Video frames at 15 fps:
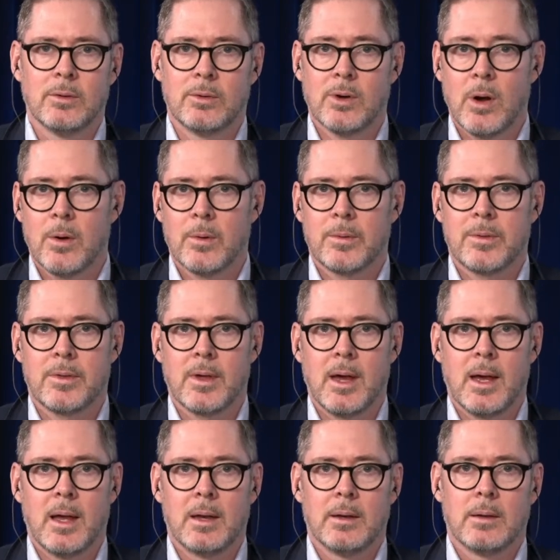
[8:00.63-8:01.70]
the growth,
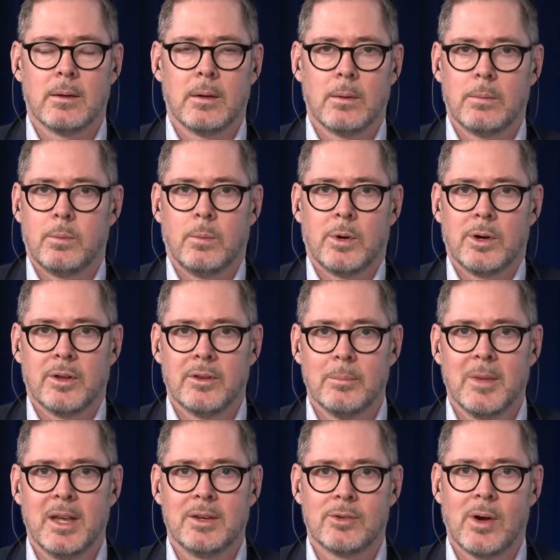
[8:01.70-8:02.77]
and what are the
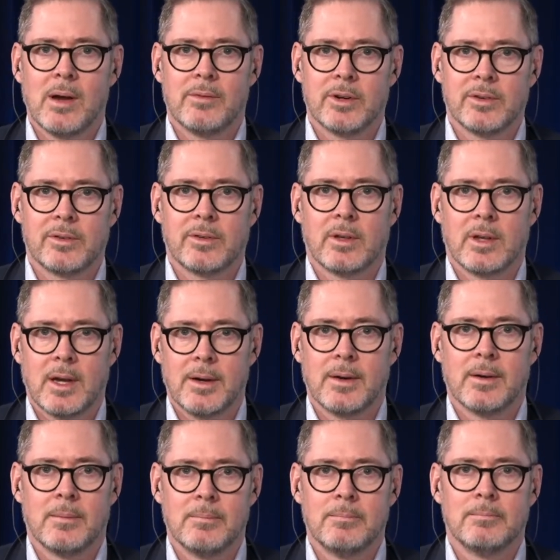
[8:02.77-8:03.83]
main drivers here?